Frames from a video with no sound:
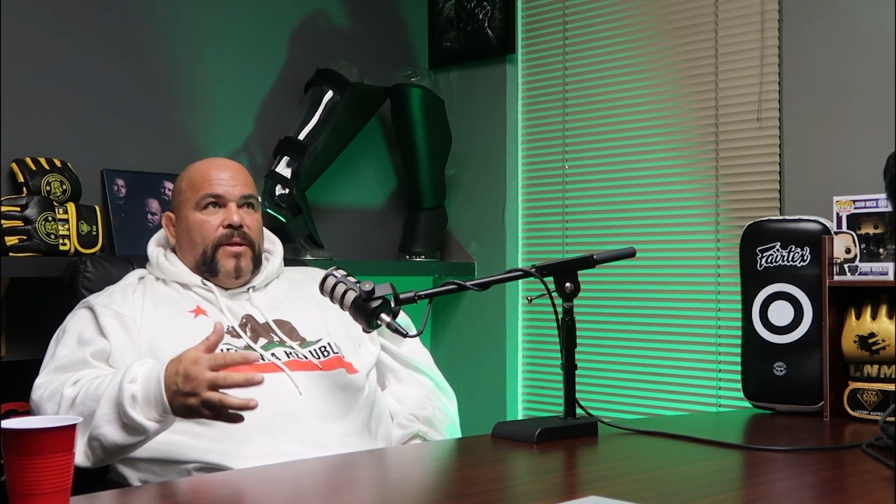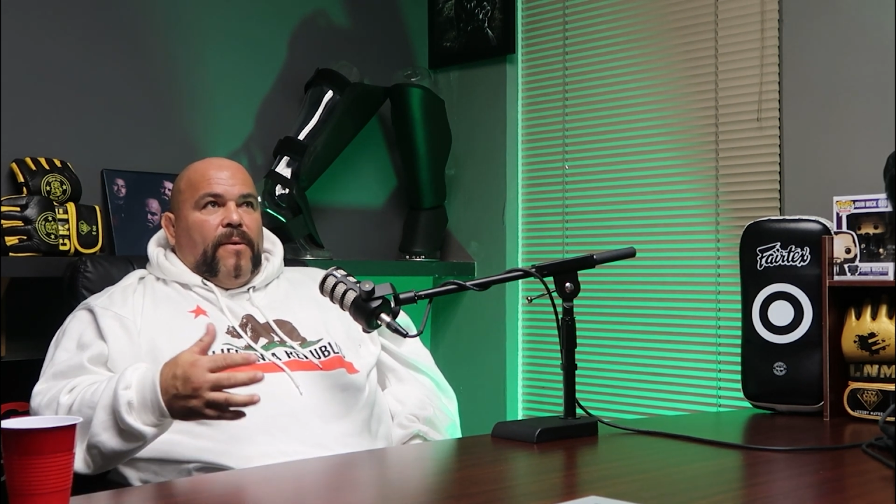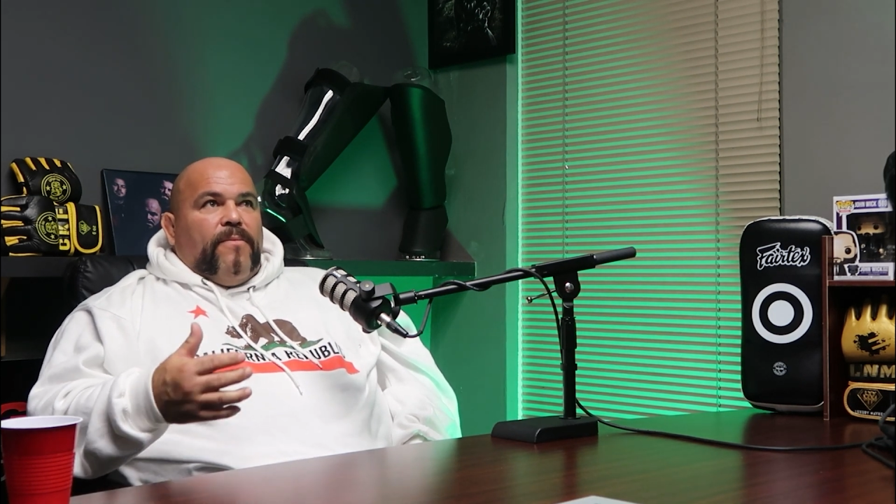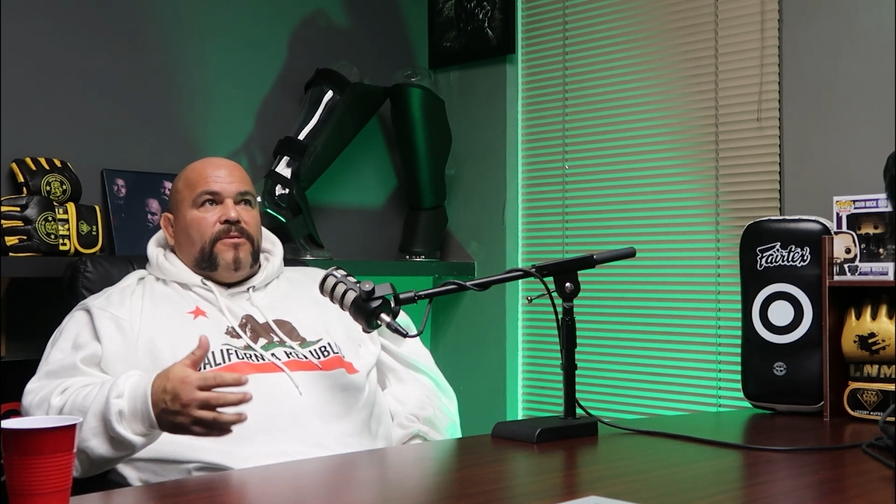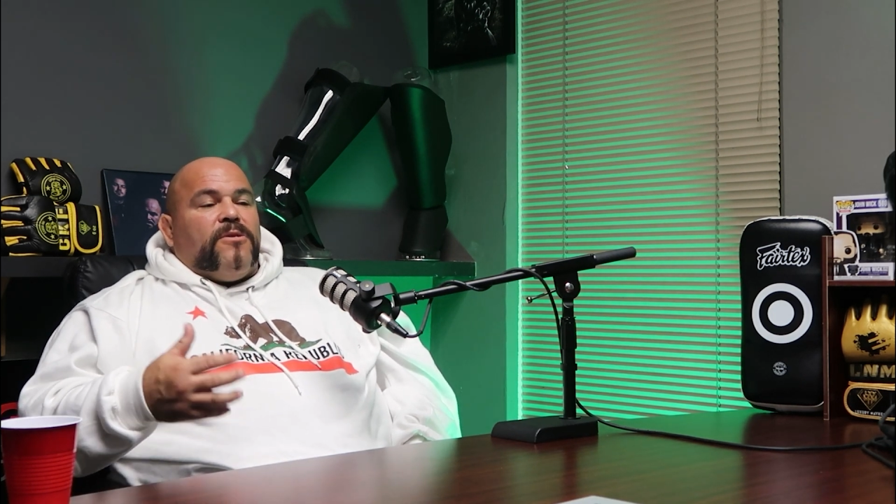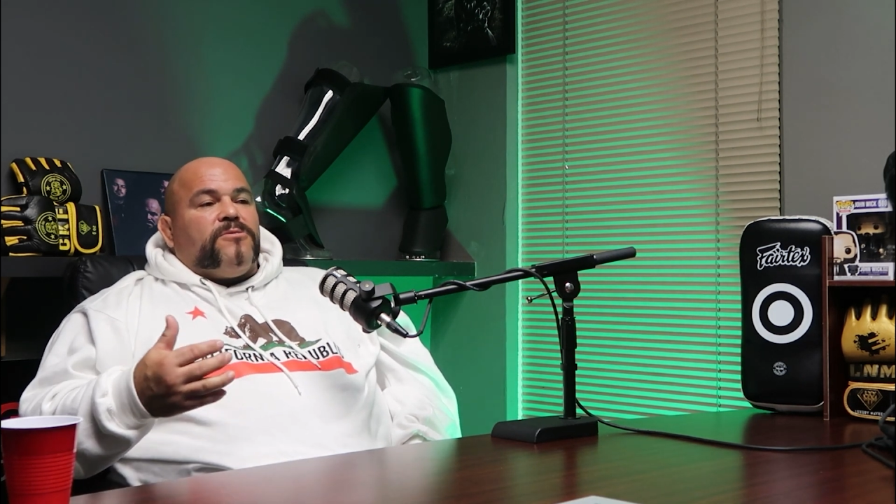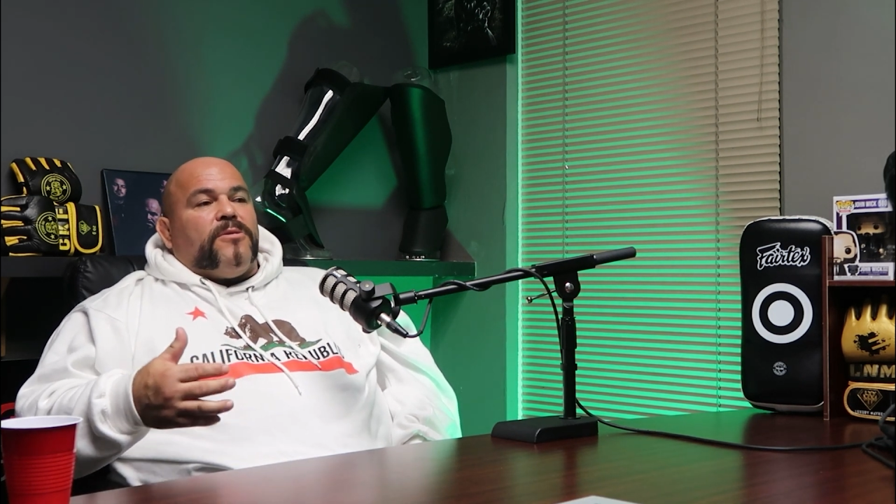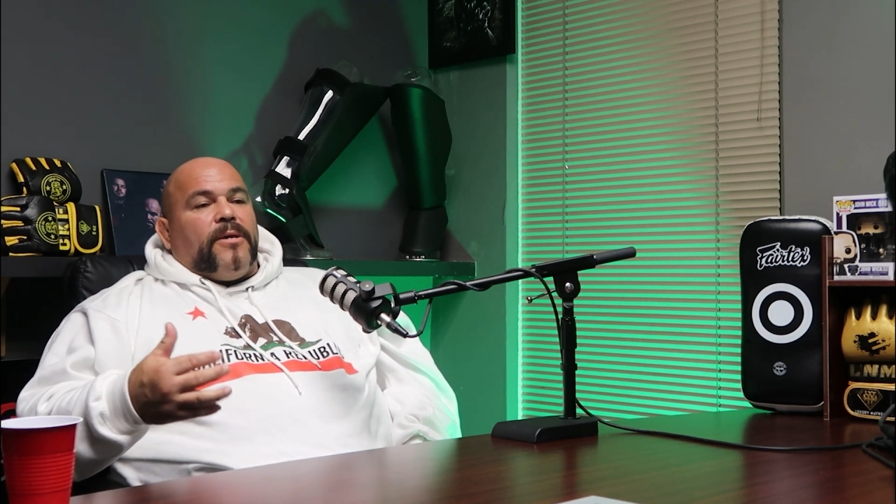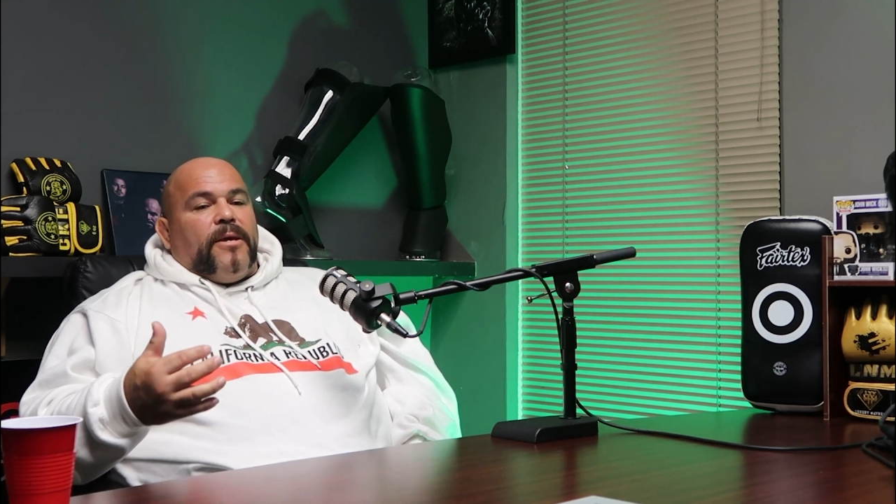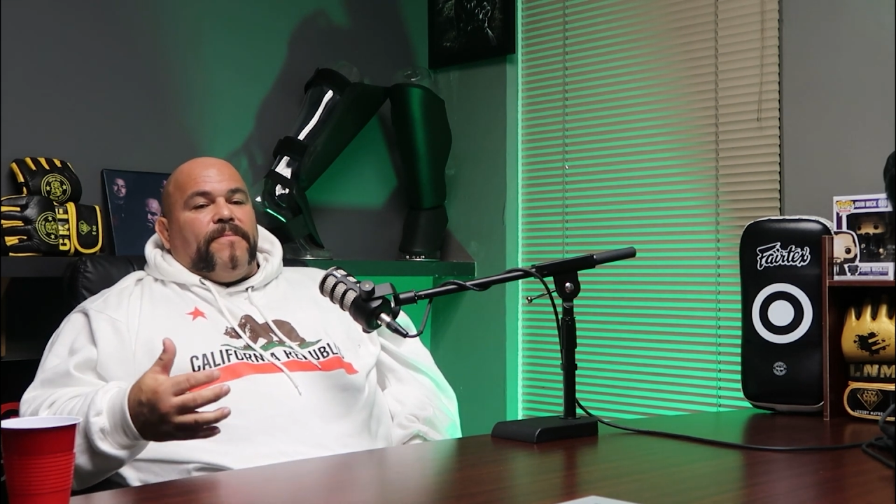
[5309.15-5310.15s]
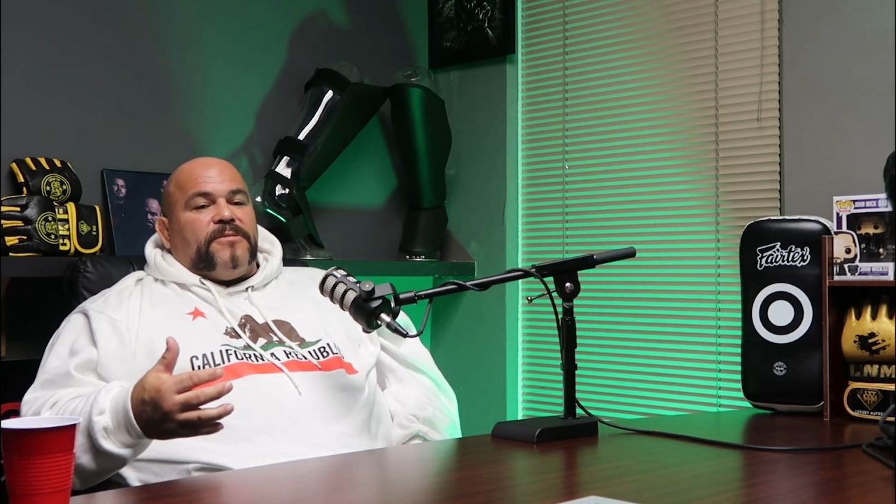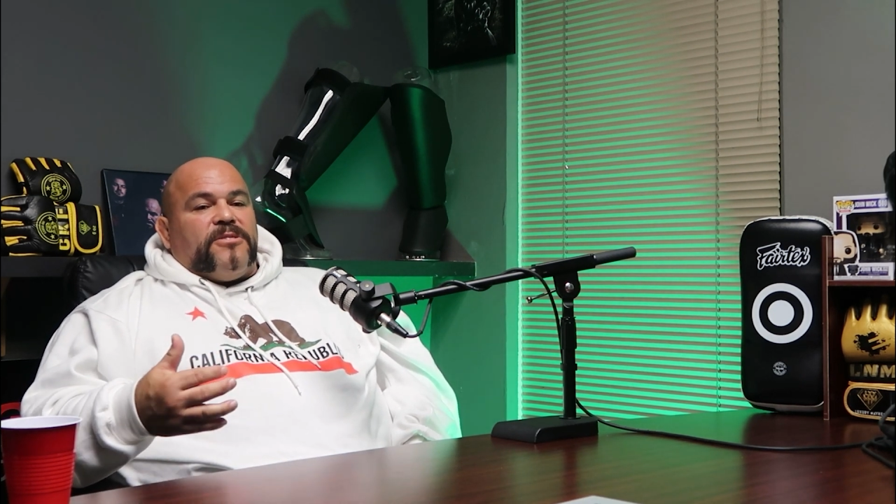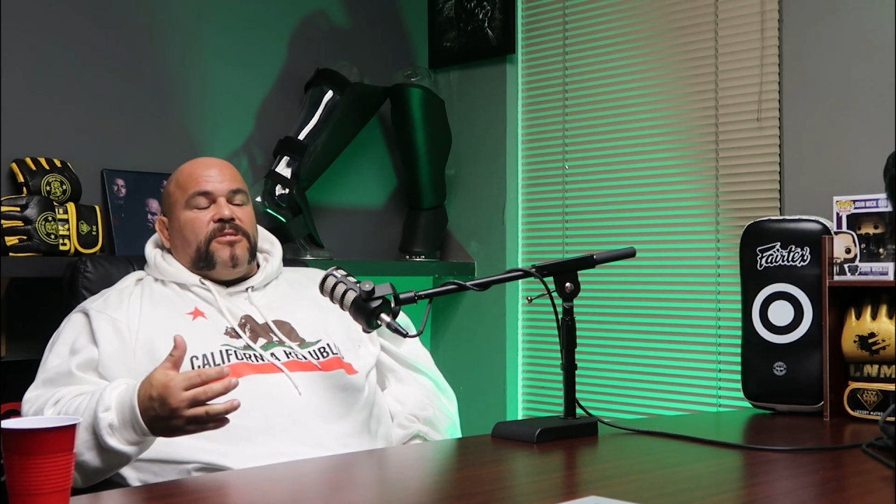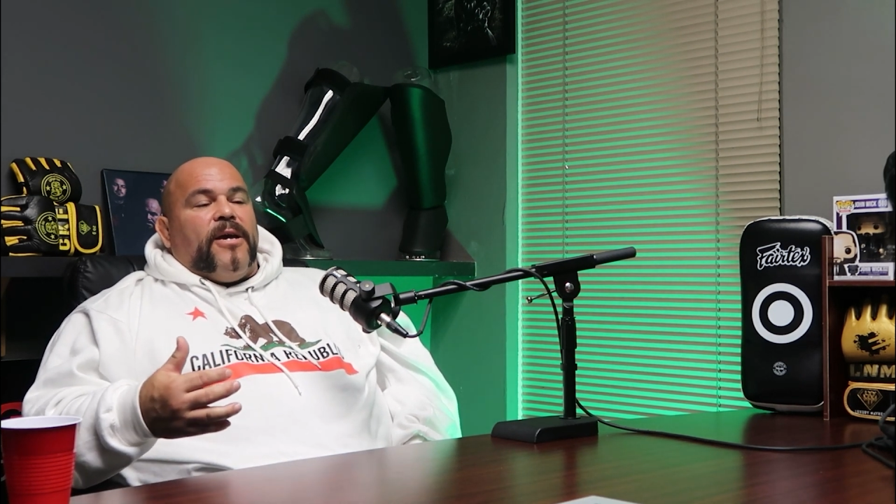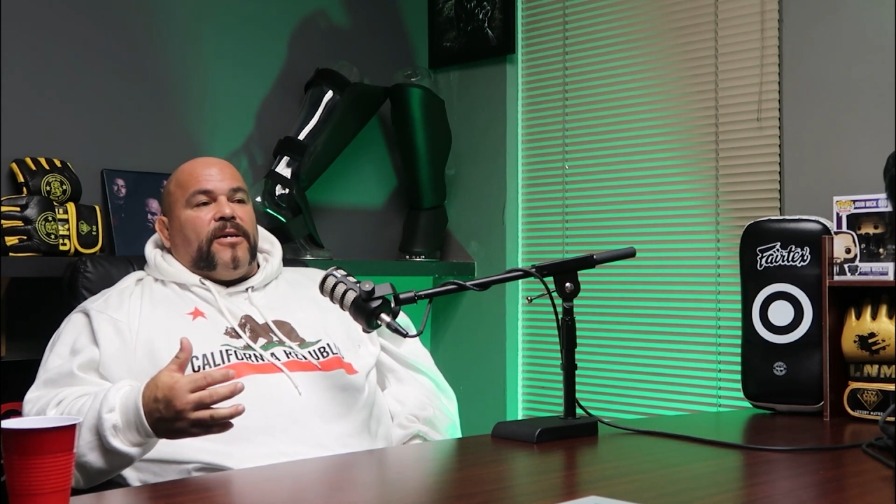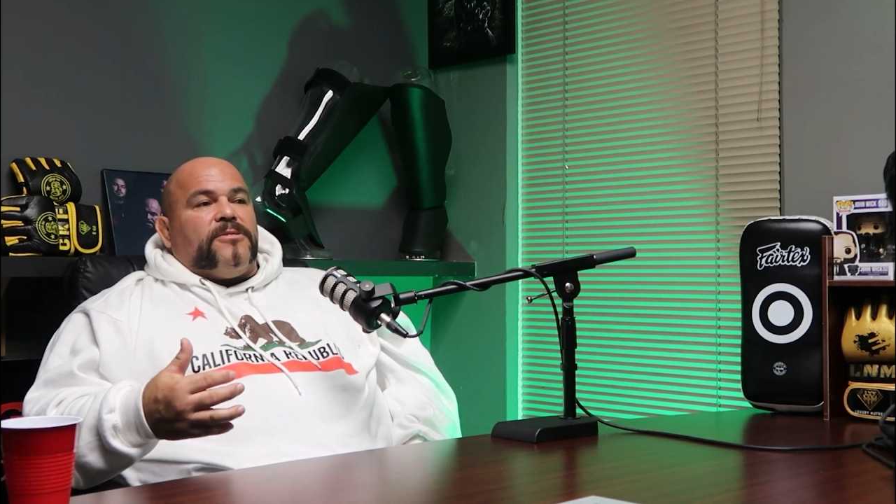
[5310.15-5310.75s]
that was also to keep us in check